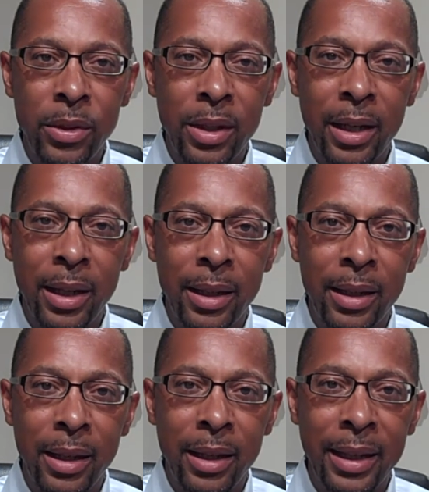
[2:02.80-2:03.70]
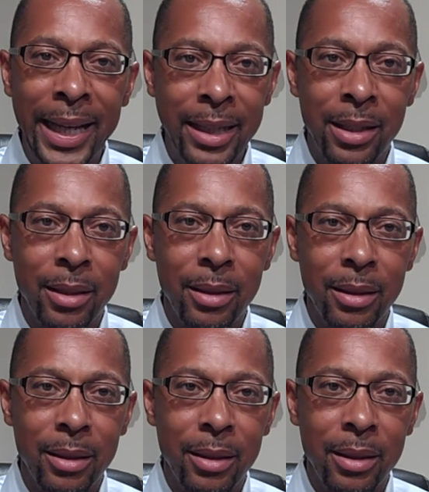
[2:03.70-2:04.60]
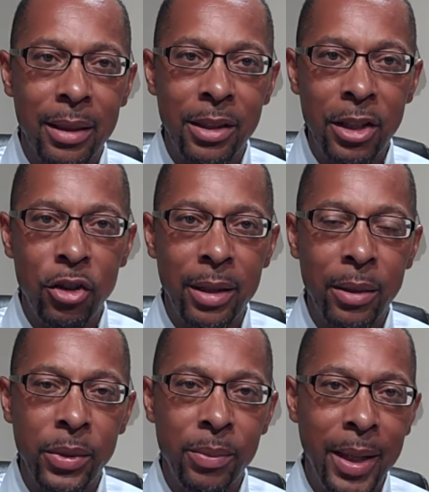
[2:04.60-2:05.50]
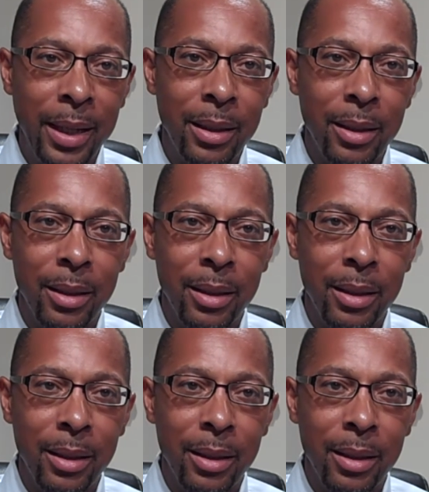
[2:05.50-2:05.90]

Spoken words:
was a late decision that was made.